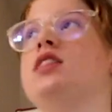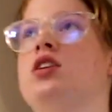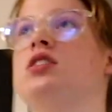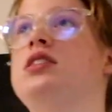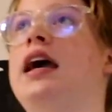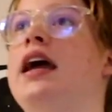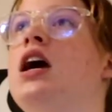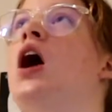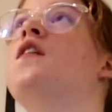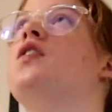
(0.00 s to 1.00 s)
Thursday
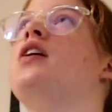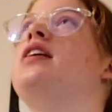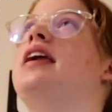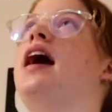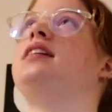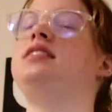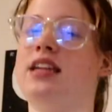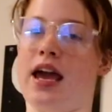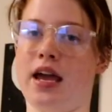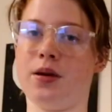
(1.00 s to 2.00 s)
for the next
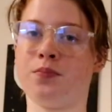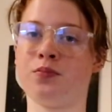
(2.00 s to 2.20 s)
day.